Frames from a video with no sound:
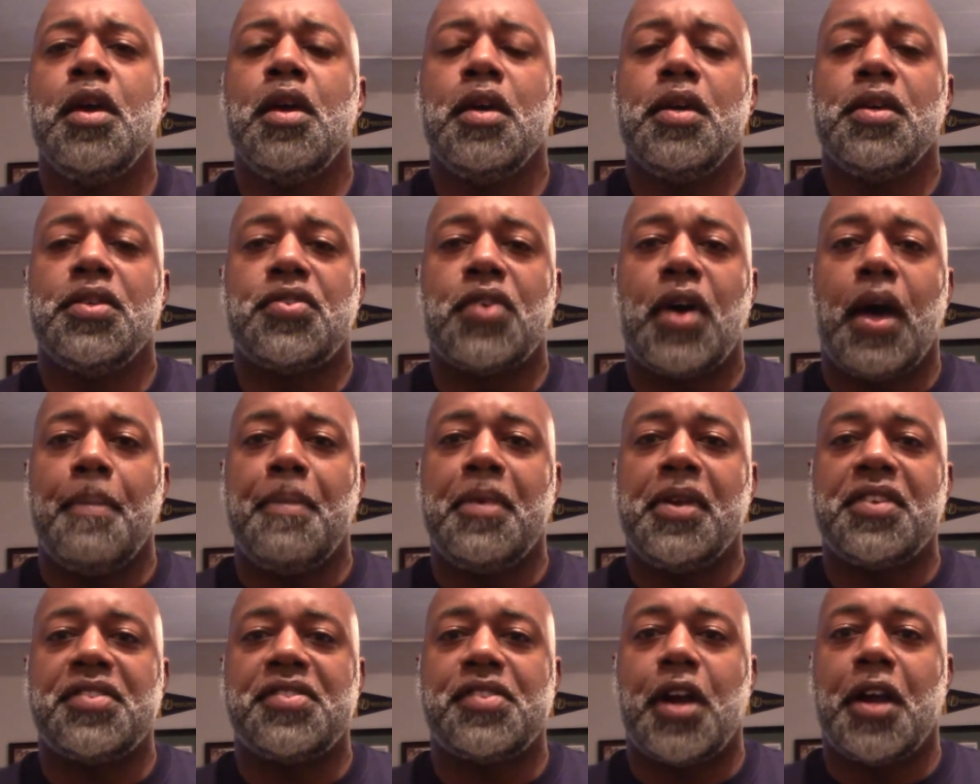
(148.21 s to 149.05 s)
So I'm
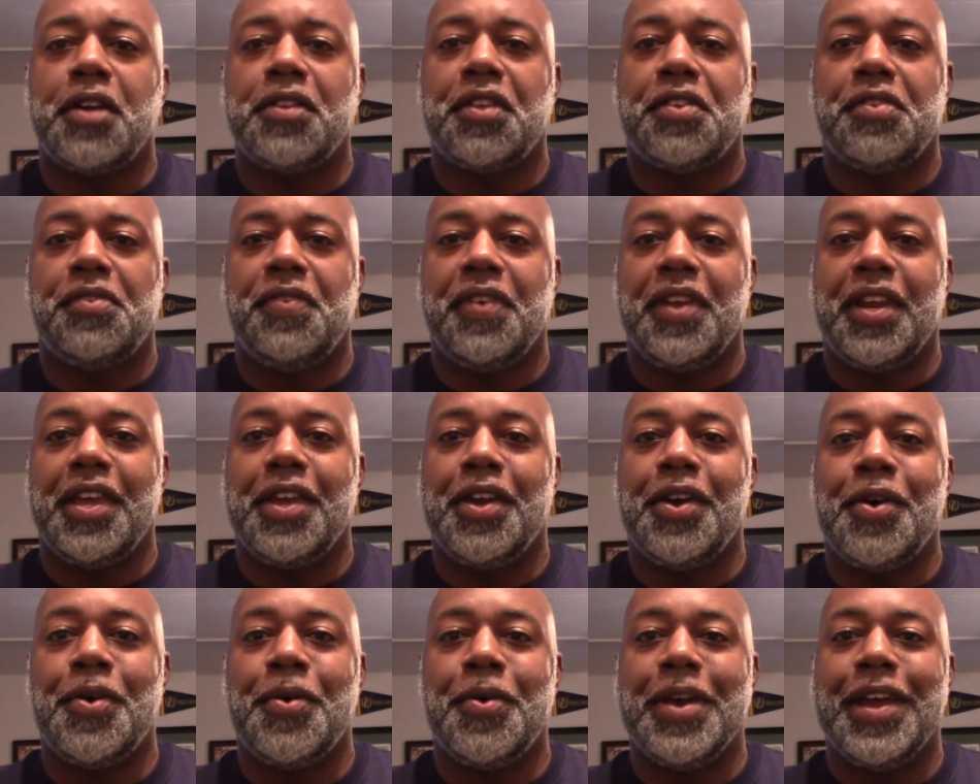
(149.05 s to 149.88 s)
going to start this
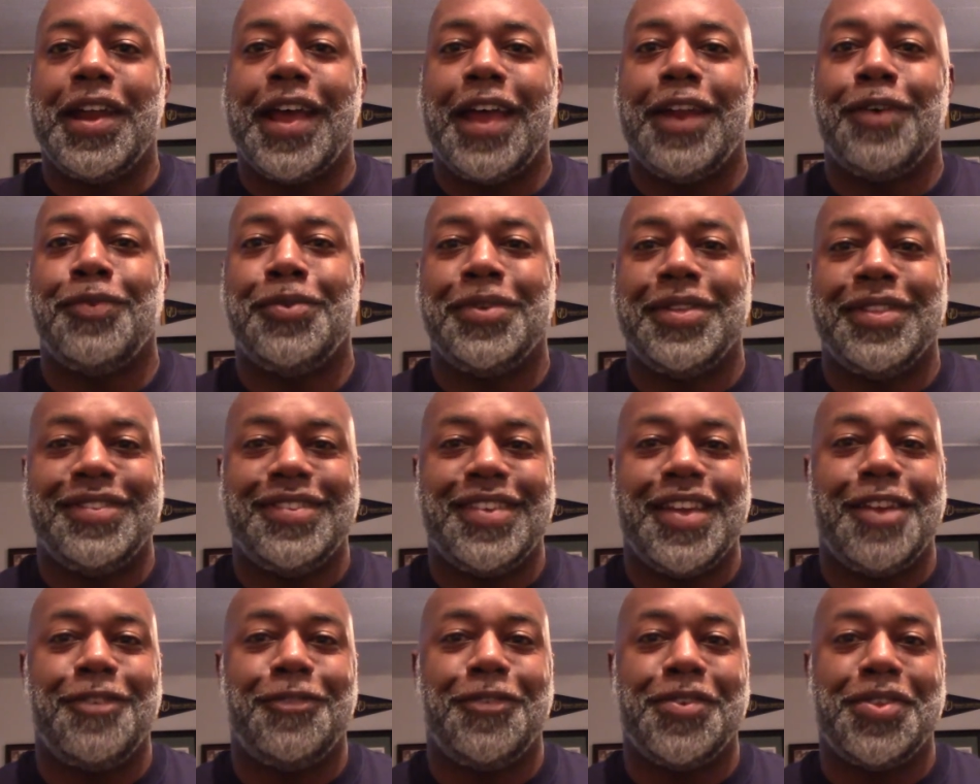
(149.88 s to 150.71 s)
video, and I don't
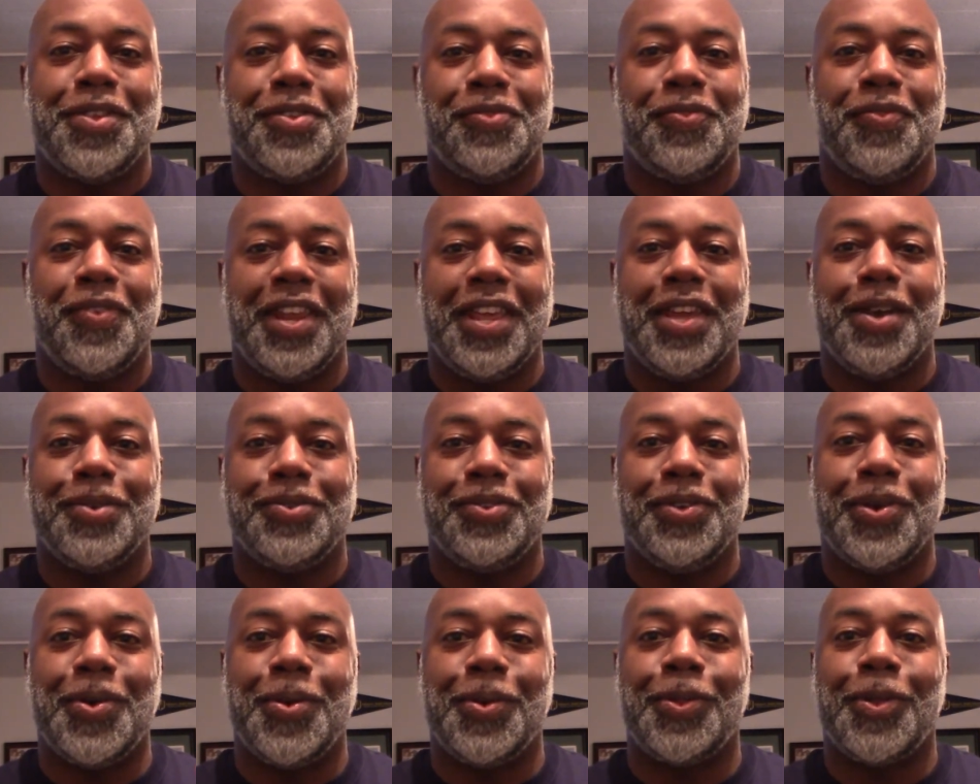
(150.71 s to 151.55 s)
intend for this video
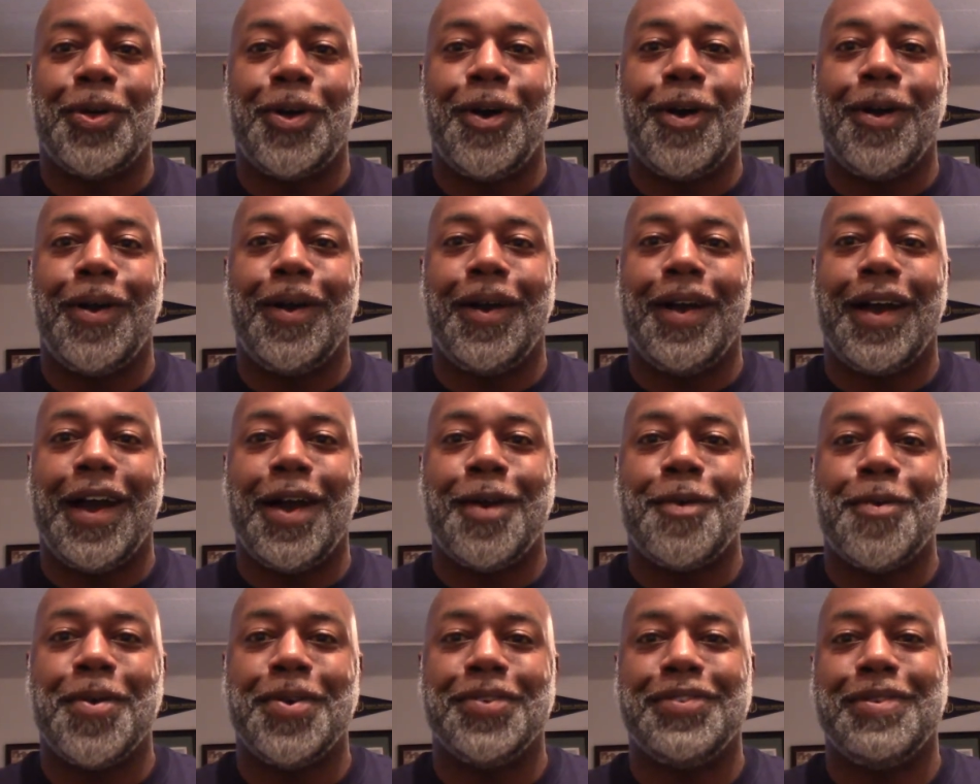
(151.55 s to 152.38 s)
to go long. I
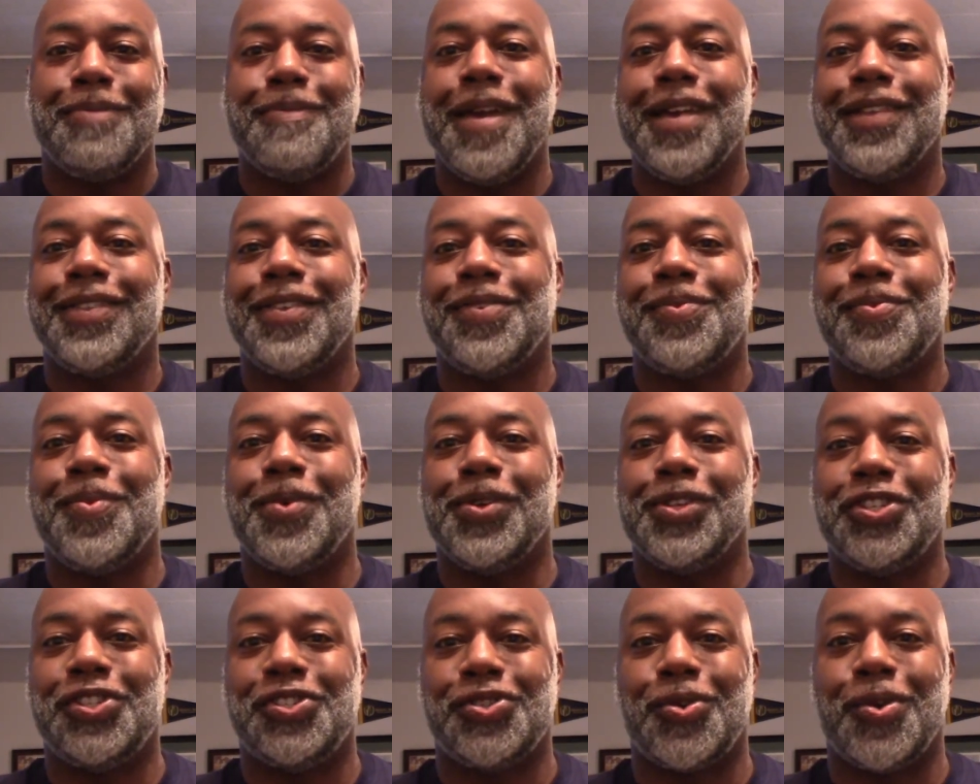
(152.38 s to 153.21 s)
want to make this
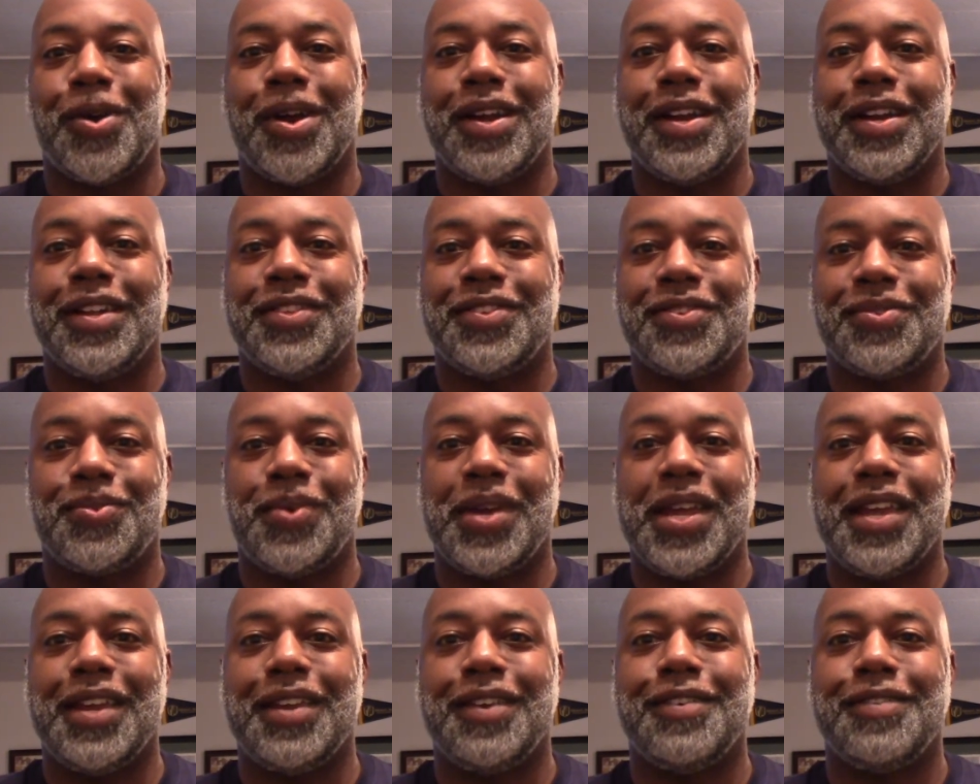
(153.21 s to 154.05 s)
one short and
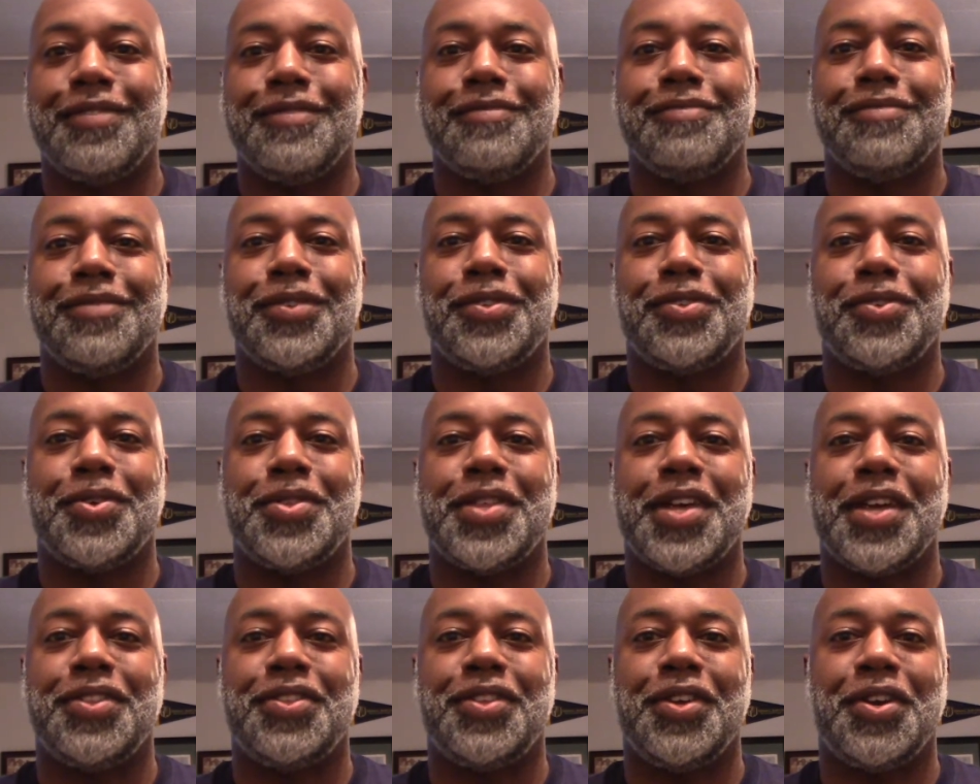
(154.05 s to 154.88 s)
sweet so
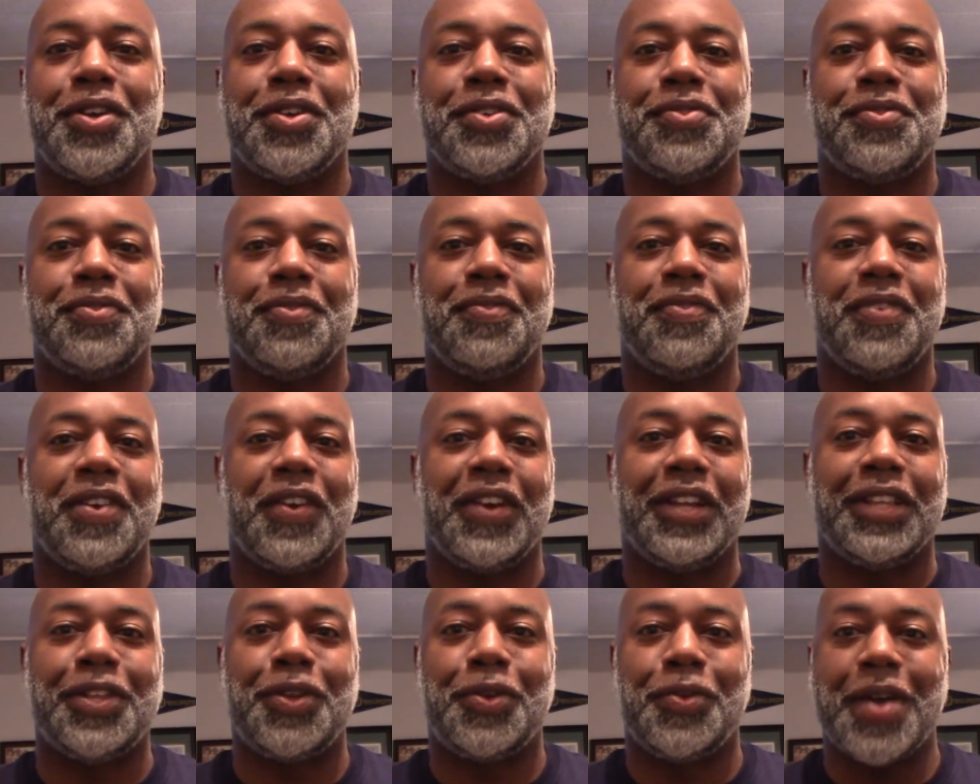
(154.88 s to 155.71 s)
that there's
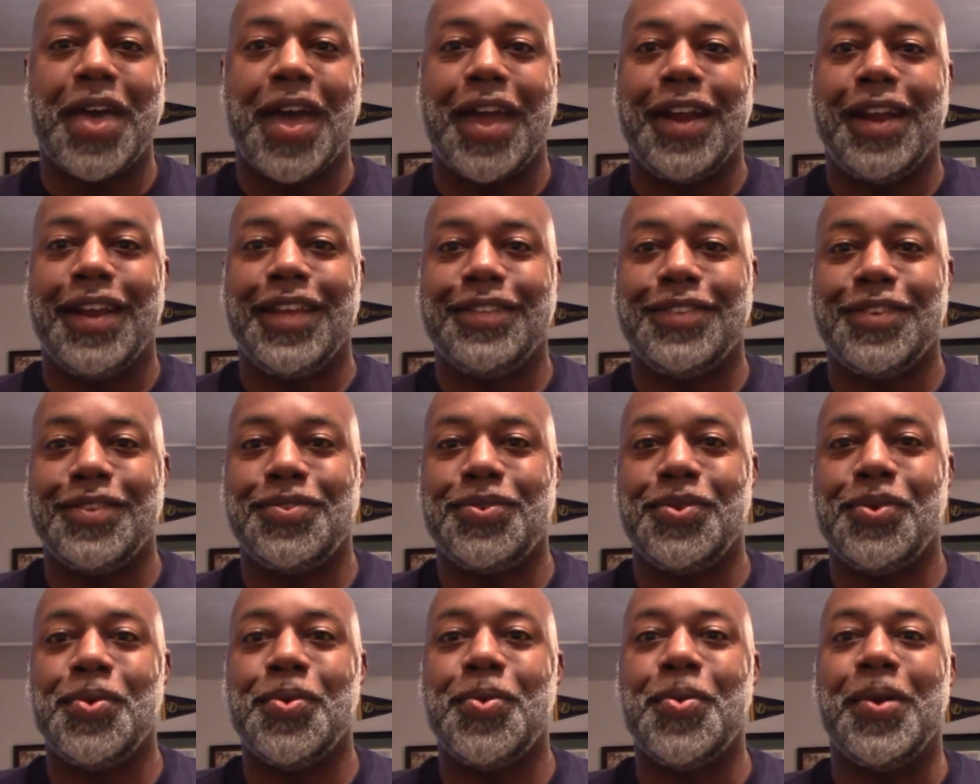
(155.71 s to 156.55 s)
very little editing to
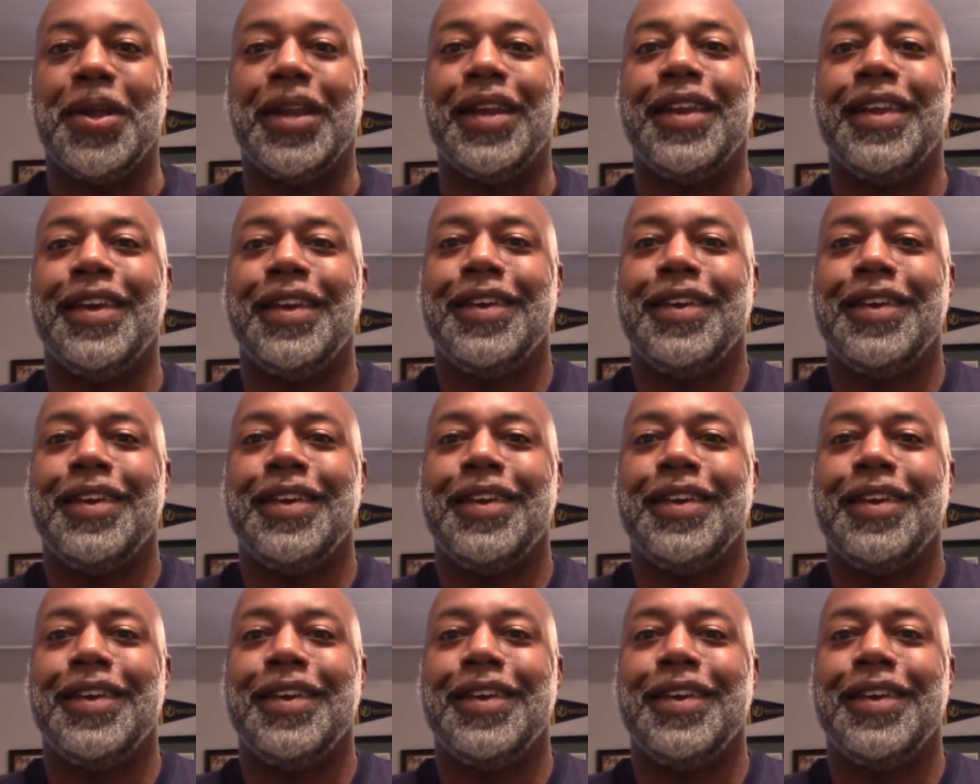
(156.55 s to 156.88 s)
do and